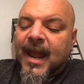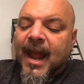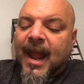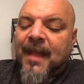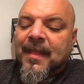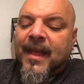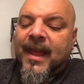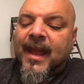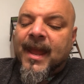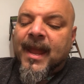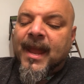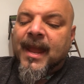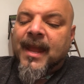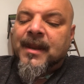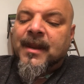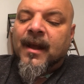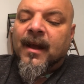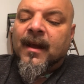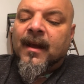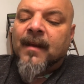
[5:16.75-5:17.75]
And
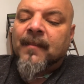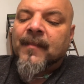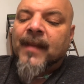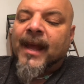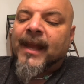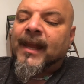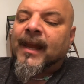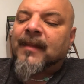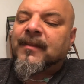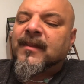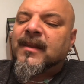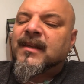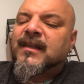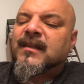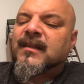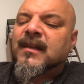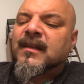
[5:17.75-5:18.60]
then I got this.